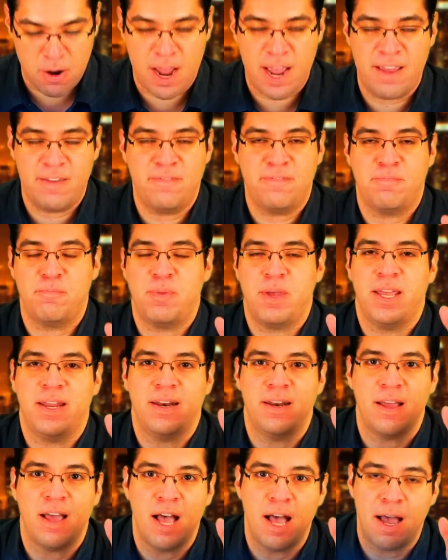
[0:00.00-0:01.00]
I've
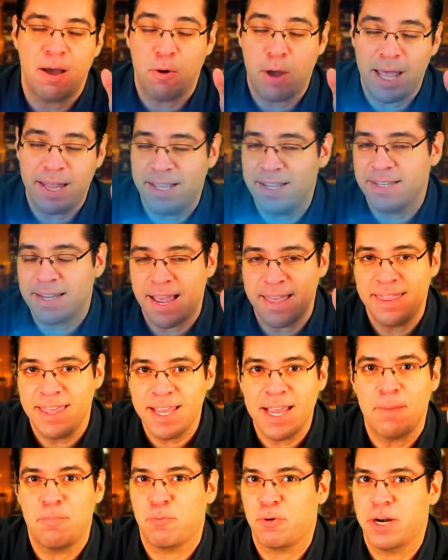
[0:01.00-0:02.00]
been, at least I
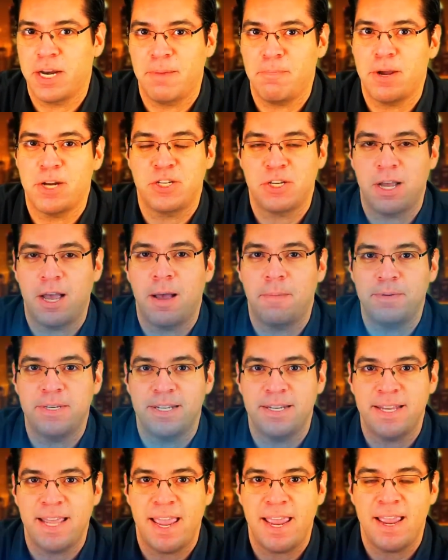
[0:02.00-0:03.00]
think I'm pretty much up
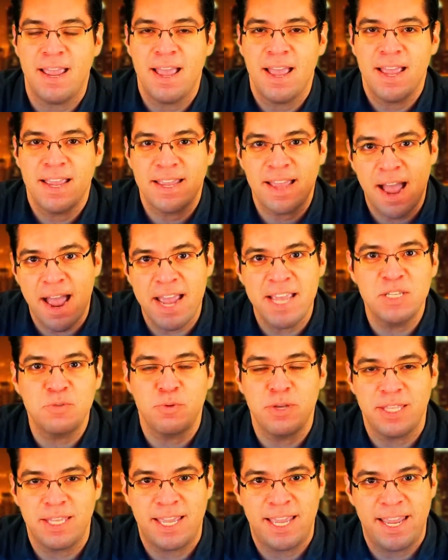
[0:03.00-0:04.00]
to date. Guys
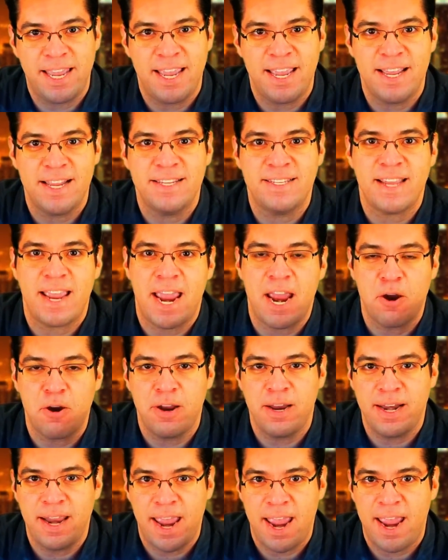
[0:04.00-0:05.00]
with Kids,
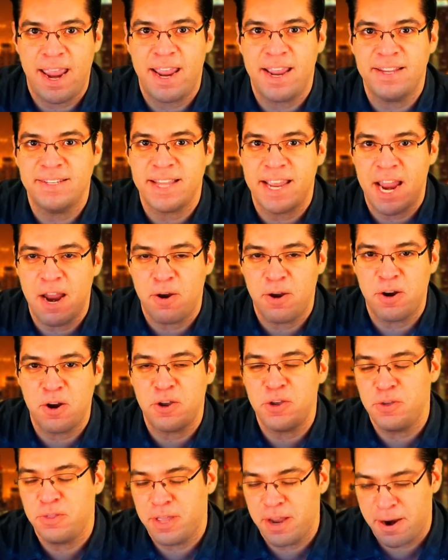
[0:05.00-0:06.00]
Erinn Hayes. Erinn,
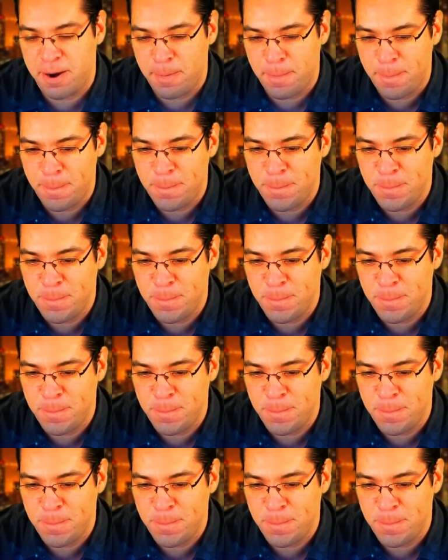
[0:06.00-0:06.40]
are you there?